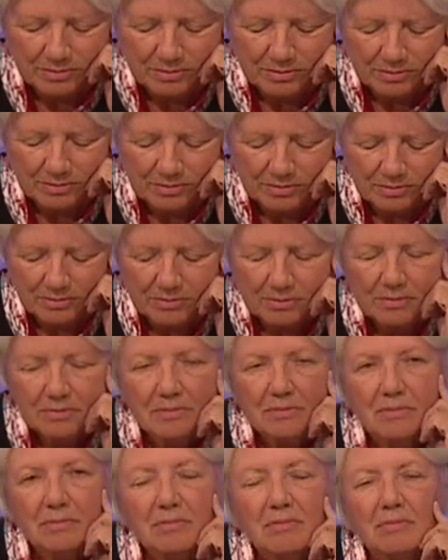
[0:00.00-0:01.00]

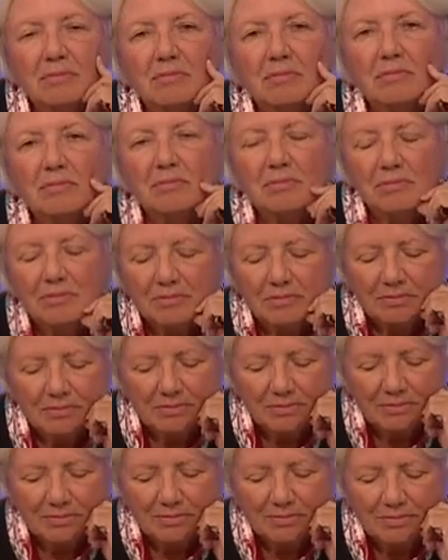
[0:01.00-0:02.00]

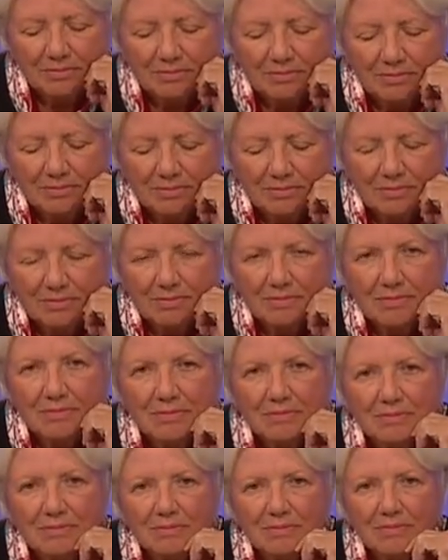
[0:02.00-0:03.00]

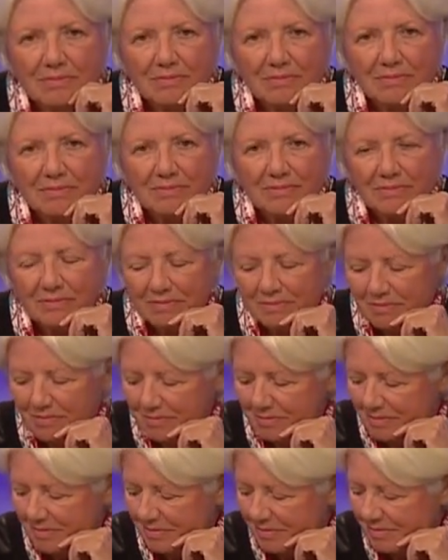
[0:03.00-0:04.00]

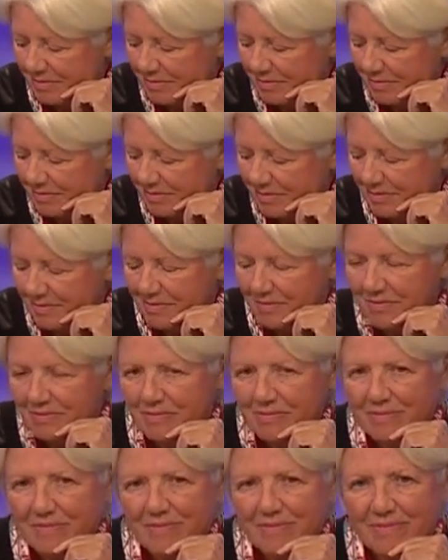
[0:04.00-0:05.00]

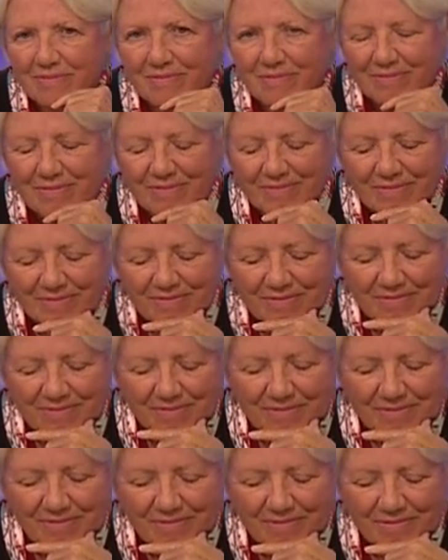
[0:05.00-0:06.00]

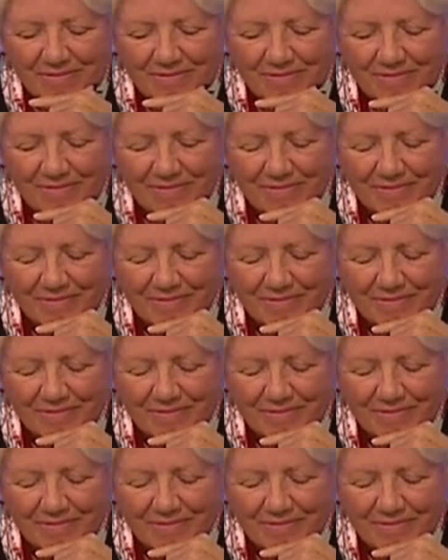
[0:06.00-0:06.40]
The person shown says nothing.